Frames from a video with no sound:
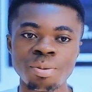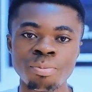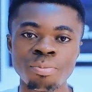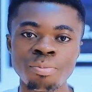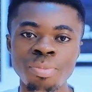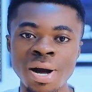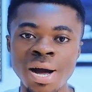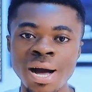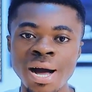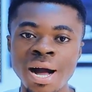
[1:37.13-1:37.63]

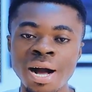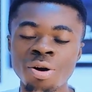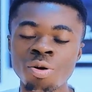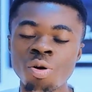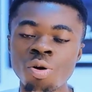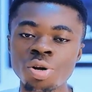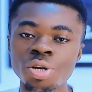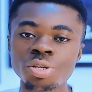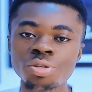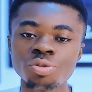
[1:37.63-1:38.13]
But
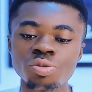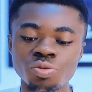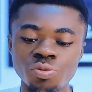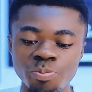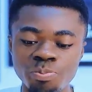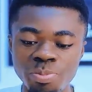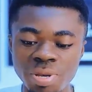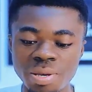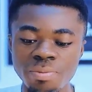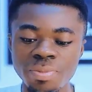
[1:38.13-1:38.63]
according
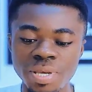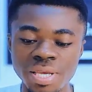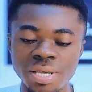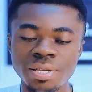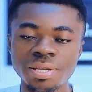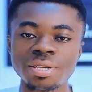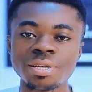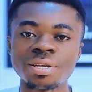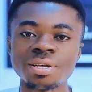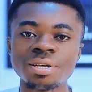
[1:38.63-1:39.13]
to
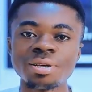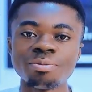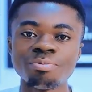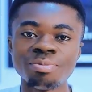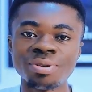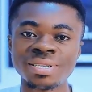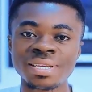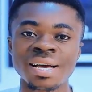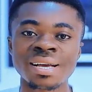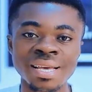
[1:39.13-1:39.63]
Mimi,
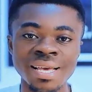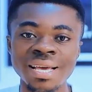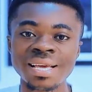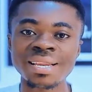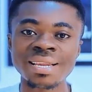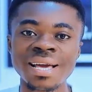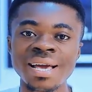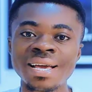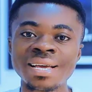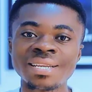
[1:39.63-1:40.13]
Bisa
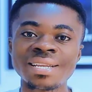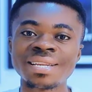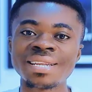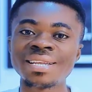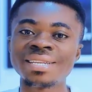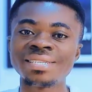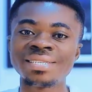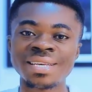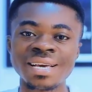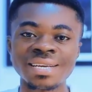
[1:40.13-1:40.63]
Kdei
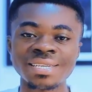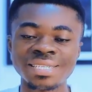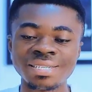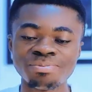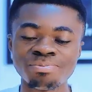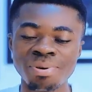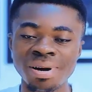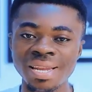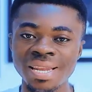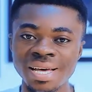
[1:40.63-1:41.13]
didn't take
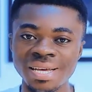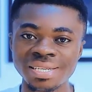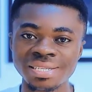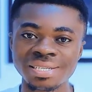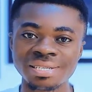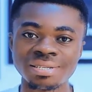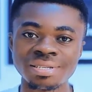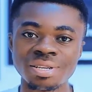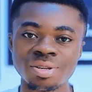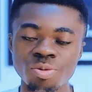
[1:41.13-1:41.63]
the
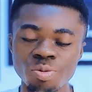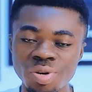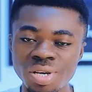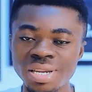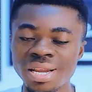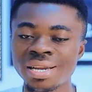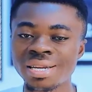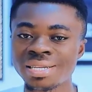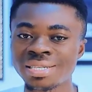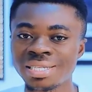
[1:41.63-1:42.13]
balance
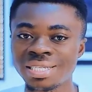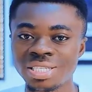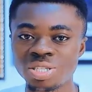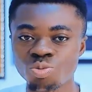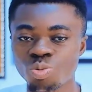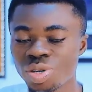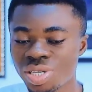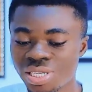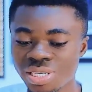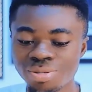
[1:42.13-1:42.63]
looking at the
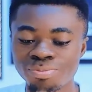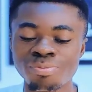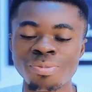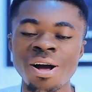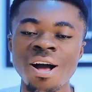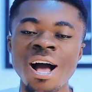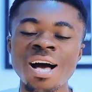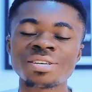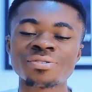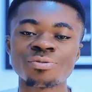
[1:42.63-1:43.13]
situation.
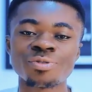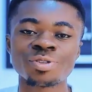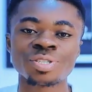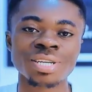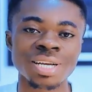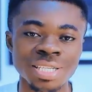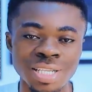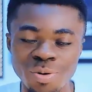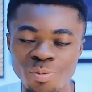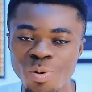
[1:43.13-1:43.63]
But as for
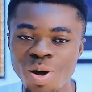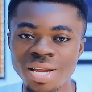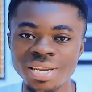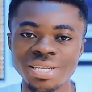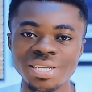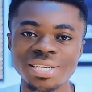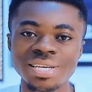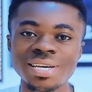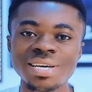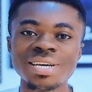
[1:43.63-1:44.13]
Shatta
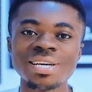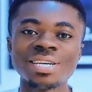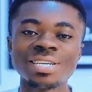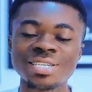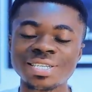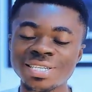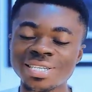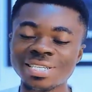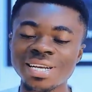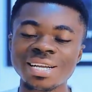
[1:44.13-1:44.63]
Wale,
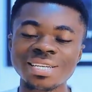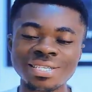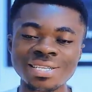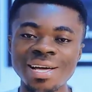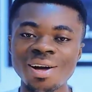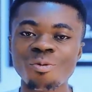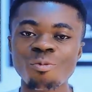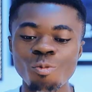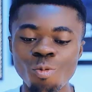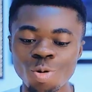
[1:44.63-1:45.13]

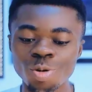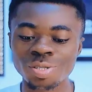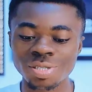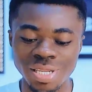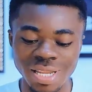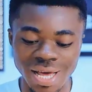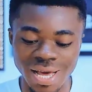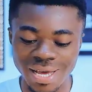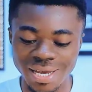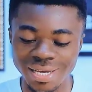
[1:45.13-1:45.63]
Shatta
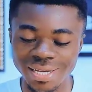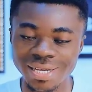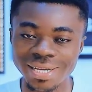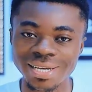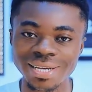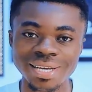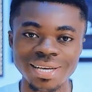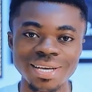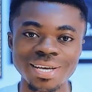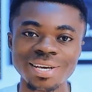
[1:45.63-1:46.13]
was
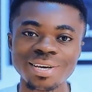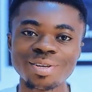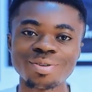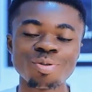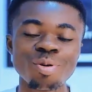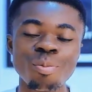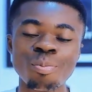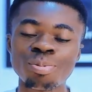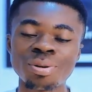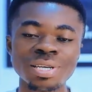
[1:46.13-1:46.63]
like
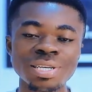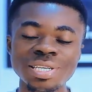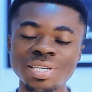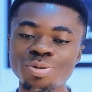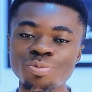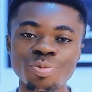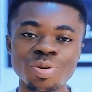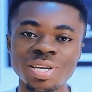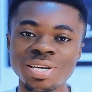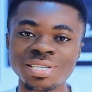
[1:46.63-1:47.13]
not
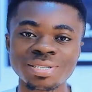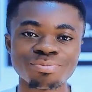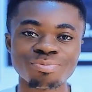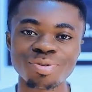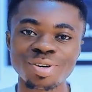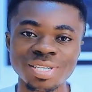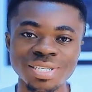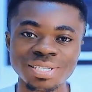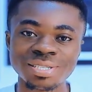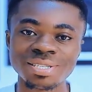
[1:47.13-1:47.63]
playing with his
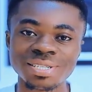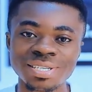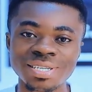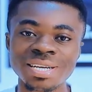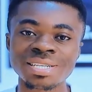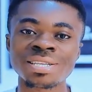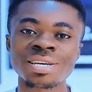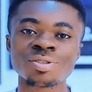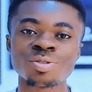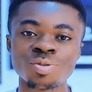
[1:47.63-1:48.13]
money.
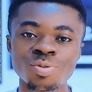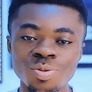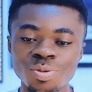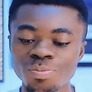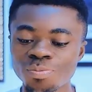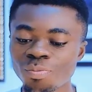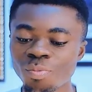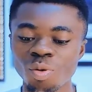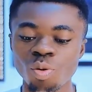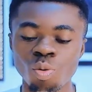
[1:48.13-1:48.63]
Shatta
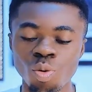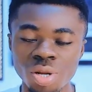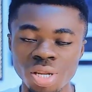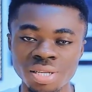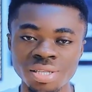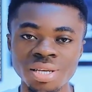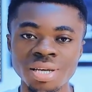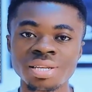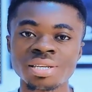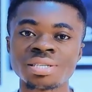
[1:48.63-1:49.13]

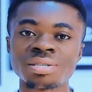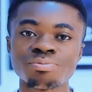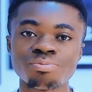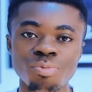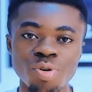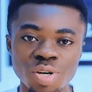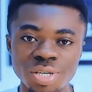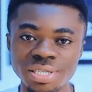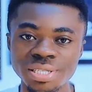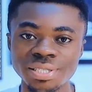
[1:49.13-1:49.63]
collected his
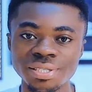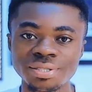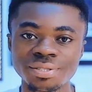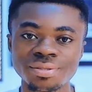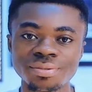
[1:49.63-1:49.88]
money.